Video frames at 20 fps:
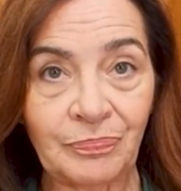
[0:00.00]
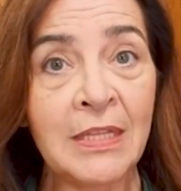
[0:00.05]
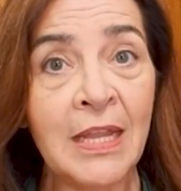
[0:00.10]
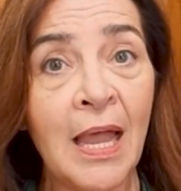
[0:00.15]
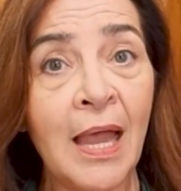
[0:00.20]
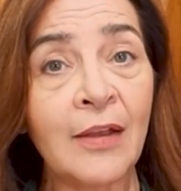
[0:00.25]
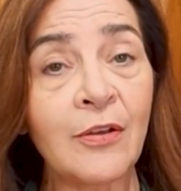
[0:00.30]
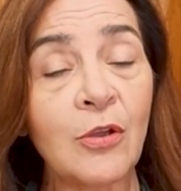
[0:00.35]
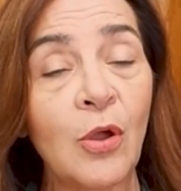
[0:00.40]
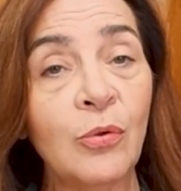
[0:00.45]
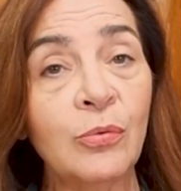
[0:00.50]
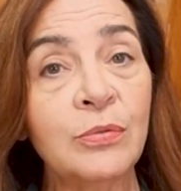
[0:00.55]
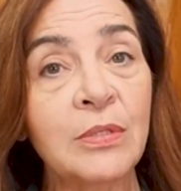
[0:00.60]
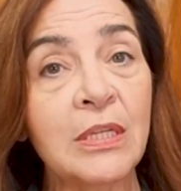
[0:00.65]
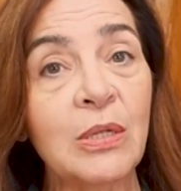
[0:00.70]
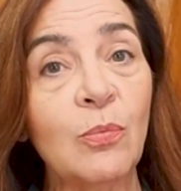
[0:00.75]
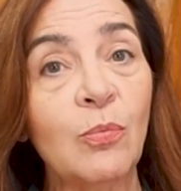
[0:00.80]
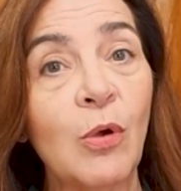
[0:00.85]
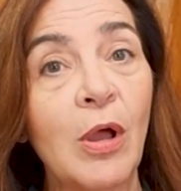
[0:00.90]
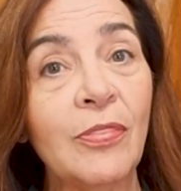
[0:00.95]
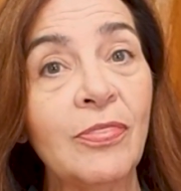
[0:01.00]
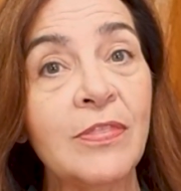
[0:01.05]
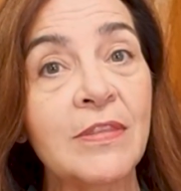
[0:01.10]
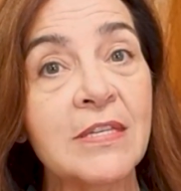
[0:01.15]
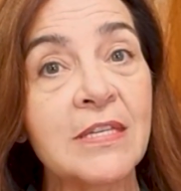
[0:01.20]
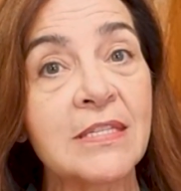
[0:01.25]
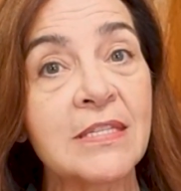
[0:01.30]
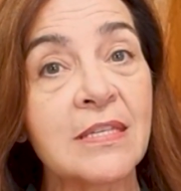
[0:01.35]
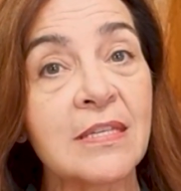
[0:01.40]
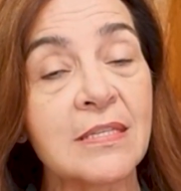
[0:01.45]
not only what
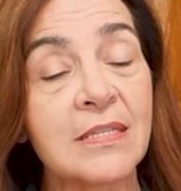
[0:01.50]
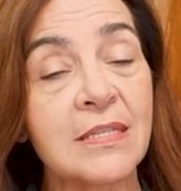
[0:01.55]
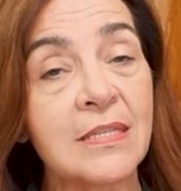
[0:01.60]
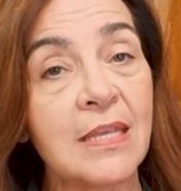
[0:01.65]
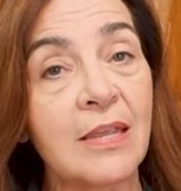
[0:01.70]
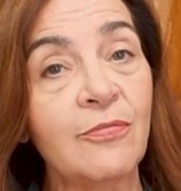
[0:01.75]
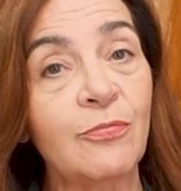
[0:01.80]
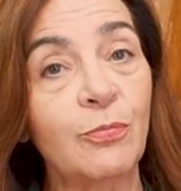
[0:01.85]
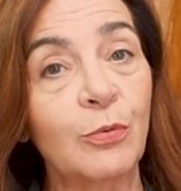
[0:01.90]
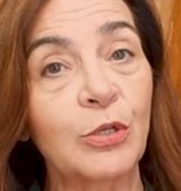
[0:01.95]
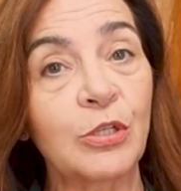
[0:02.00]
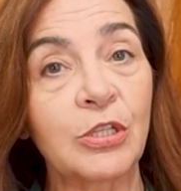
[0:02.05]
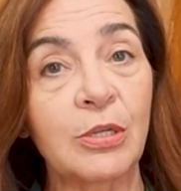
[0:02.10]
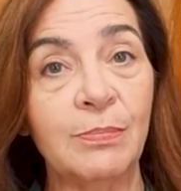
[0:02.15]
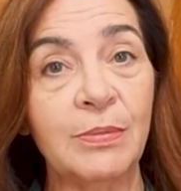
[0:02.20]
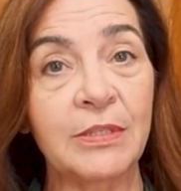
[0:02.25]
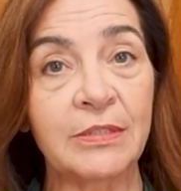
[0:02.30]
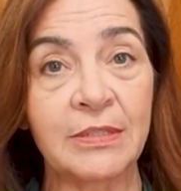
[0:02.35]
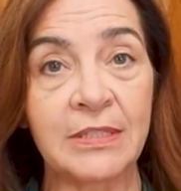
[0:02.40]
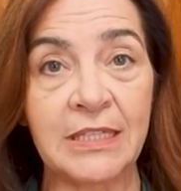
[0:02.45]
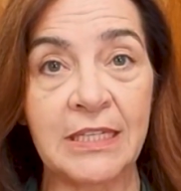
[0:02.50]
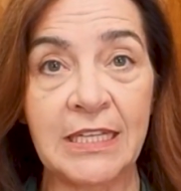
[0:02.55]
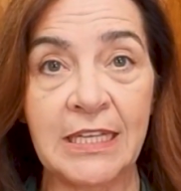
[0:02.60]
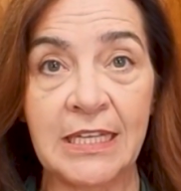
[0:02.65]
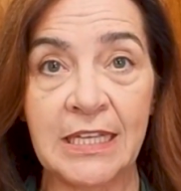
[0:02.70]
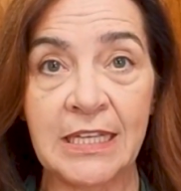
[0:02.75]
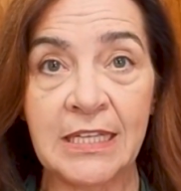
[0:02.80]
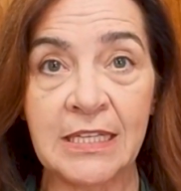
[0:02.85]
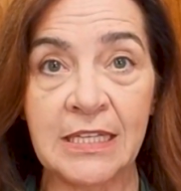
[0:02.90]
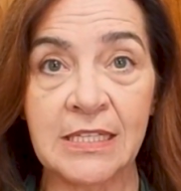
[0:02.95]
this safe workability
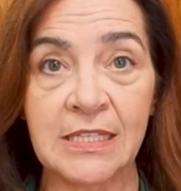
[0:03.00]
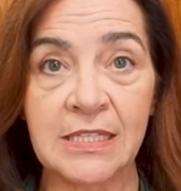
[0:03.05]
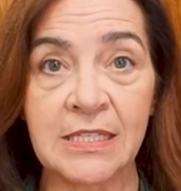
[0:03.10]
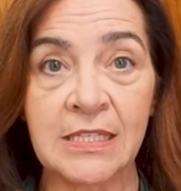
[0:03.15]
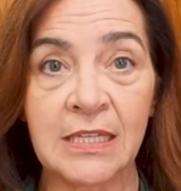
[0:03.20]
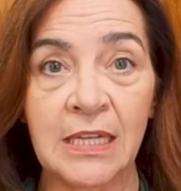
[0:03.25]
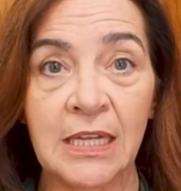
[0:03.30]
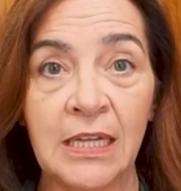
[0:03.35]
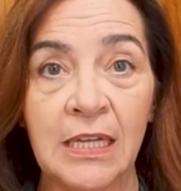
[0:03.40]
is,